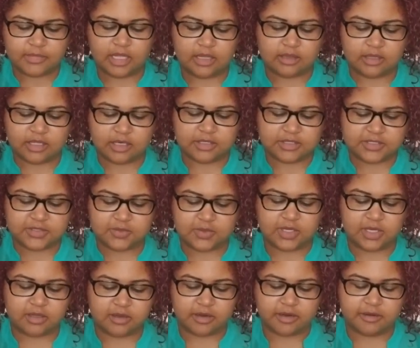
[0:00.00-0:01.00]
A little too
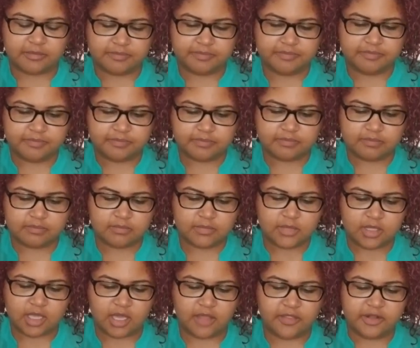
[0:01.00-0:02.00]
eager.
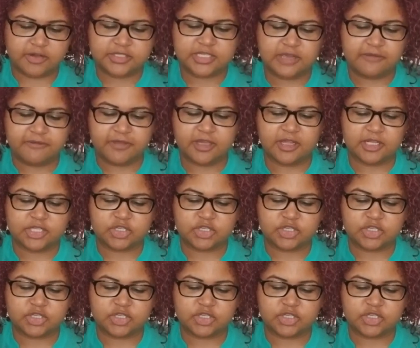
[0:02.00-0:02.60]
And they're definitely going